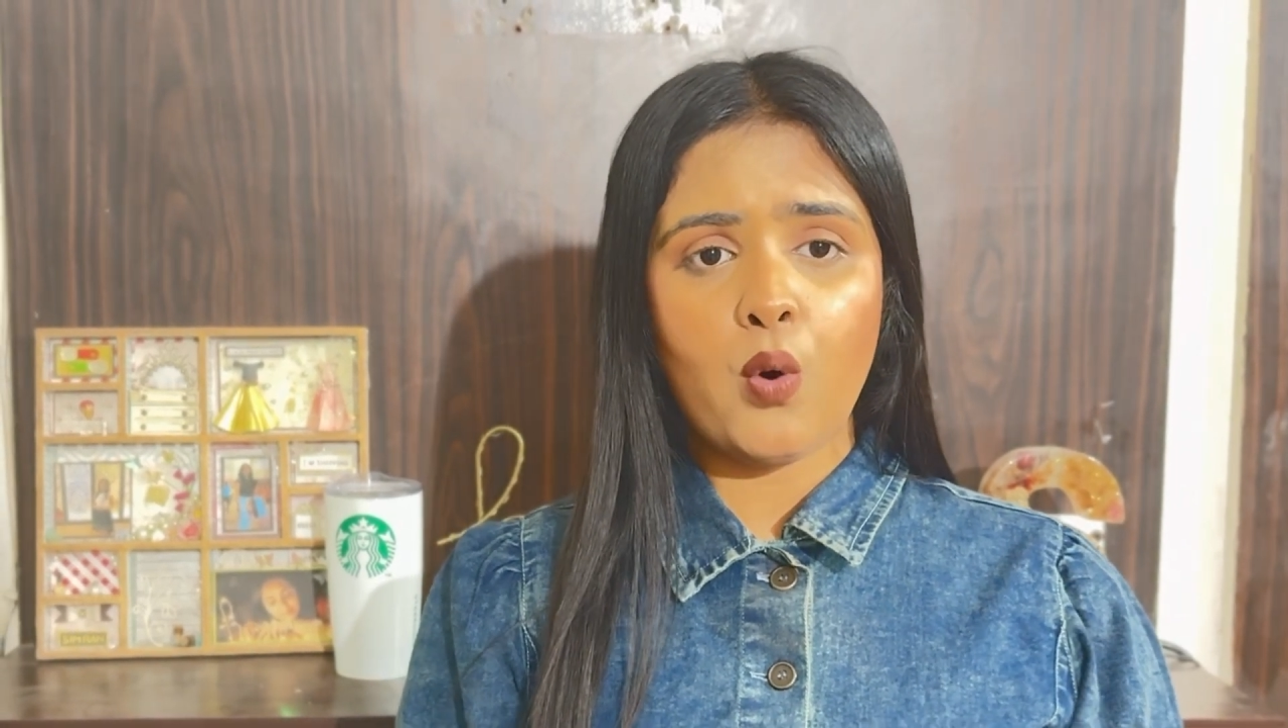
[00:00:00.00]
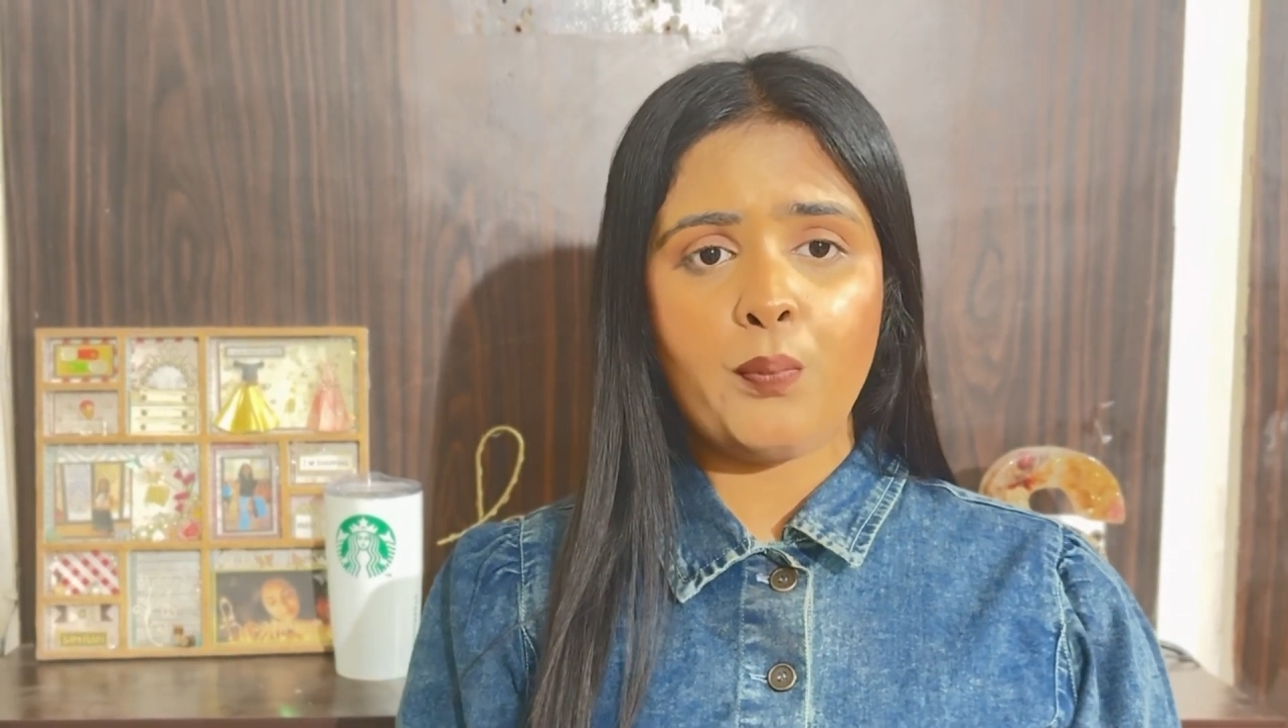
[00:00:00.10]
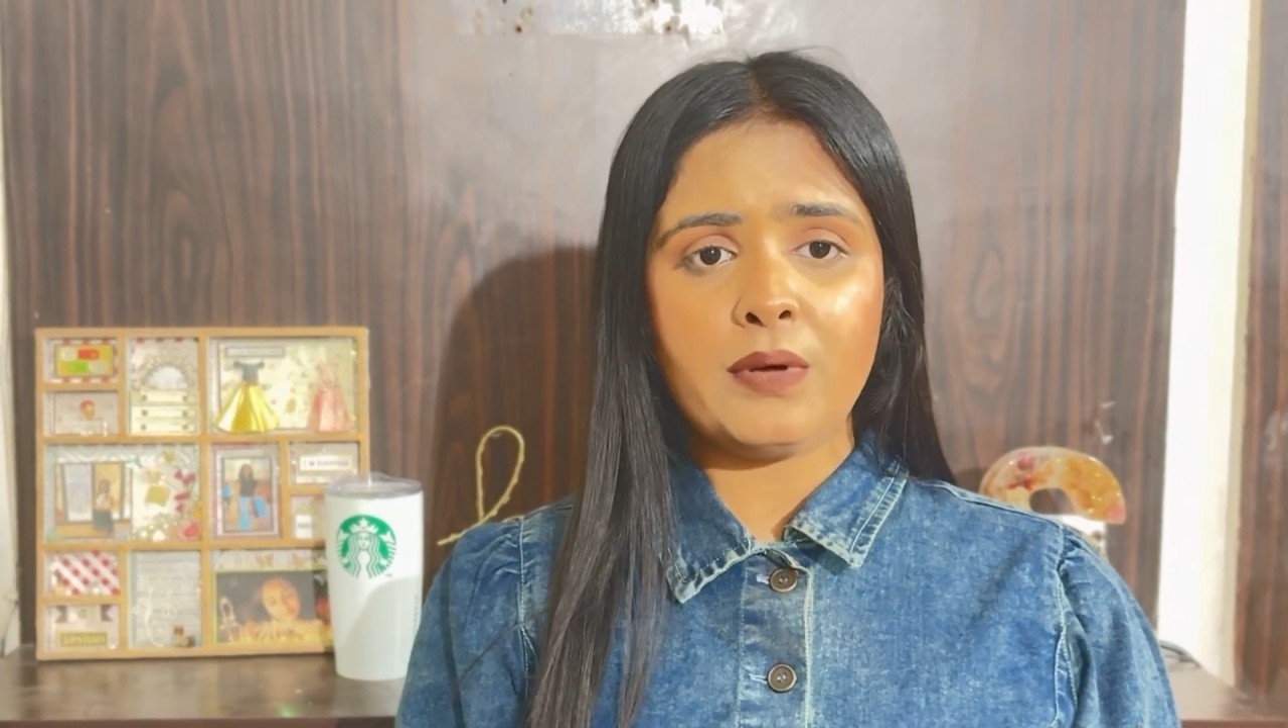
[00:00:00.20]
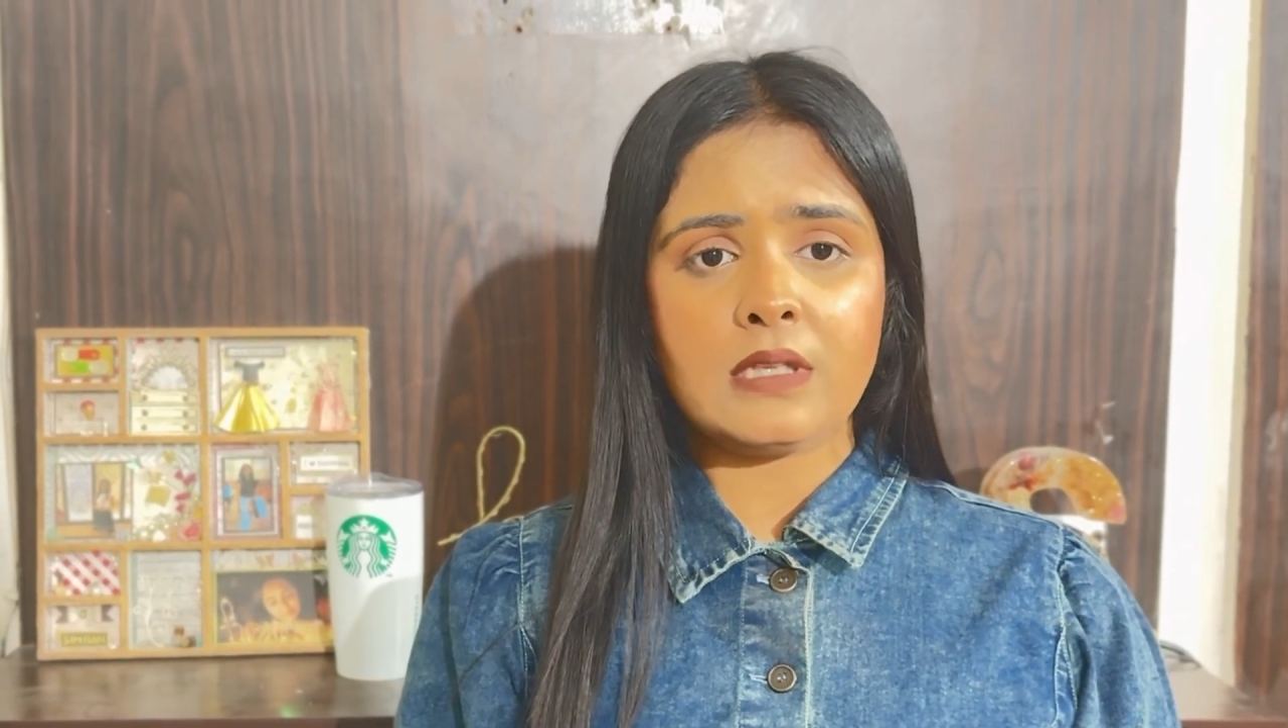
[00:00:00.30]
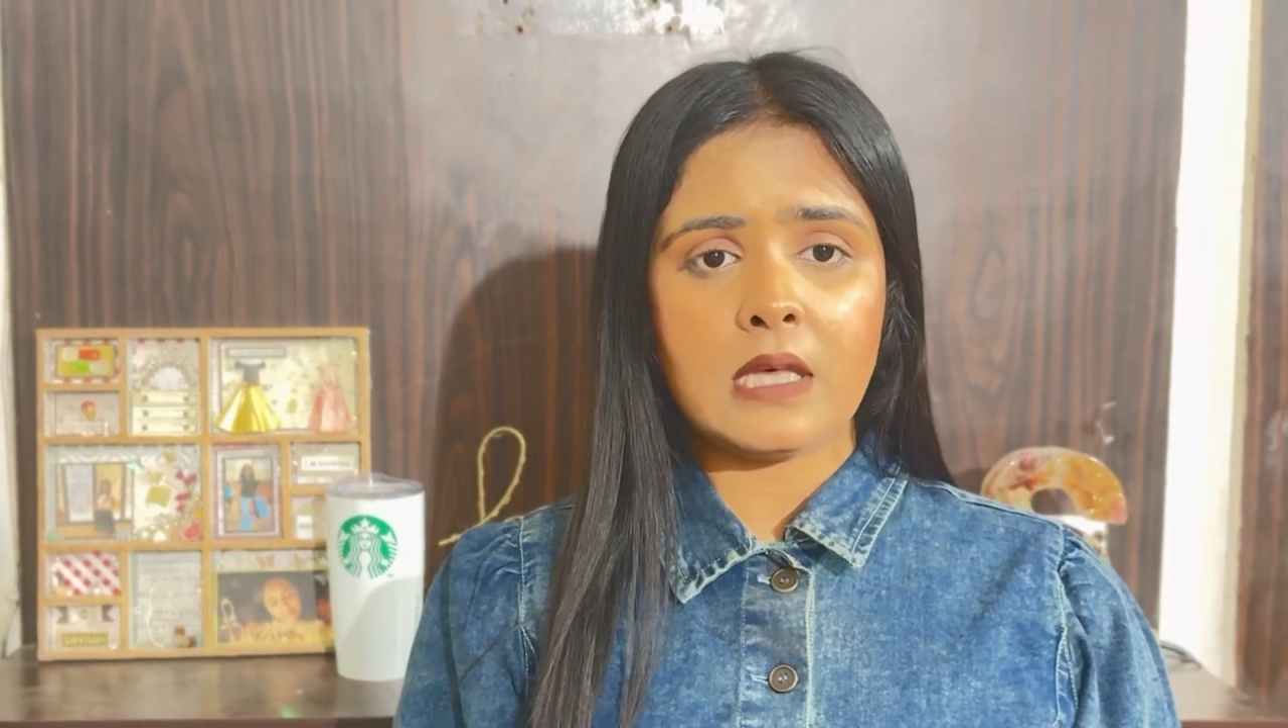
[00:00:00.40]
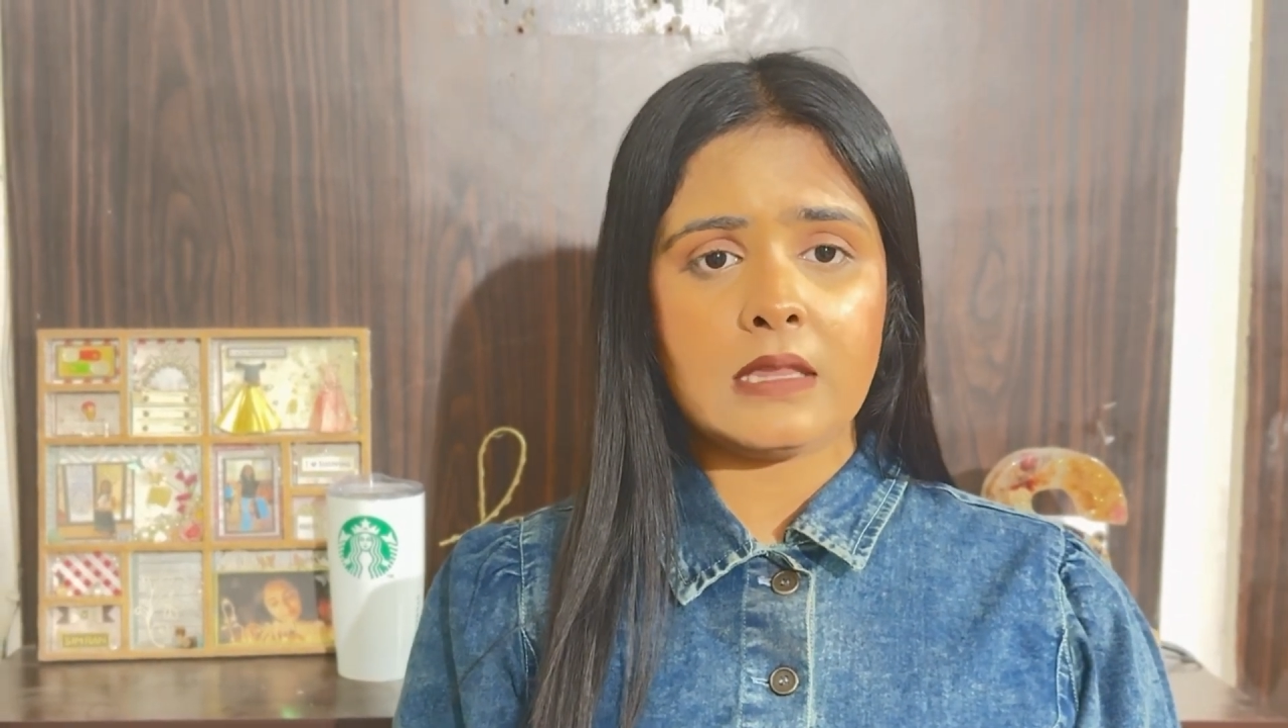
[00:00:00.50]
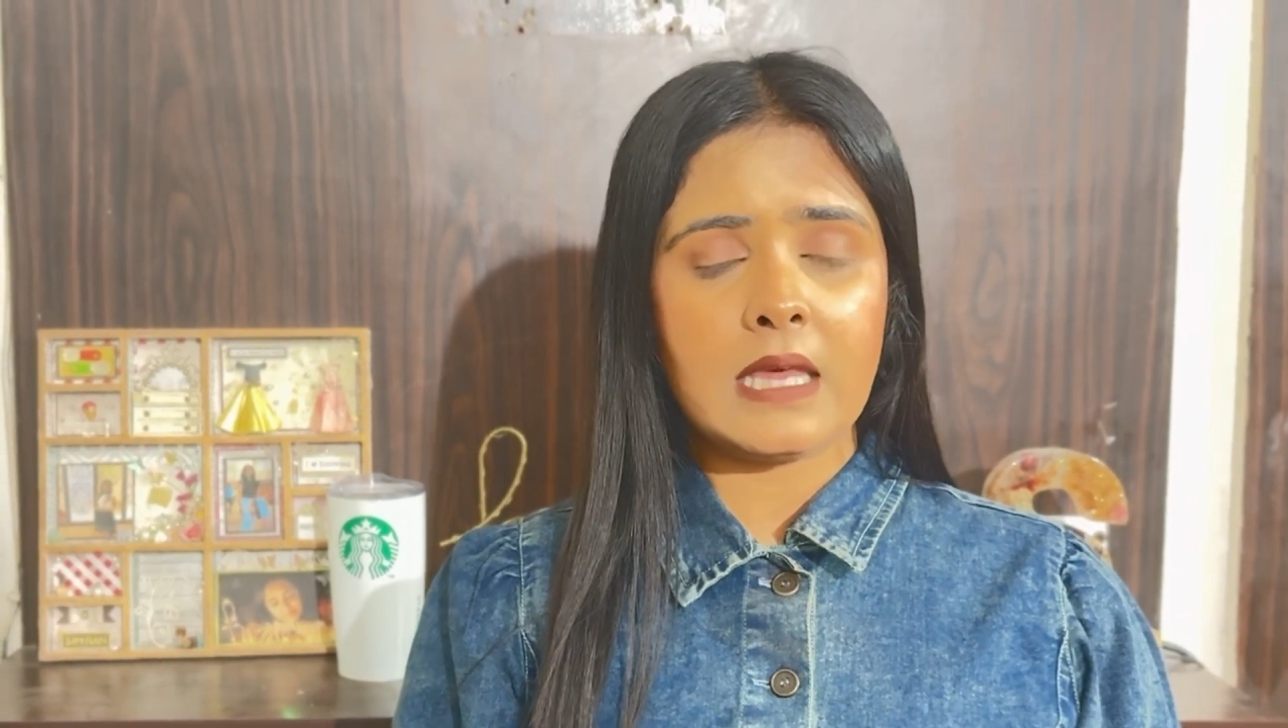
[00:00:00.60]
open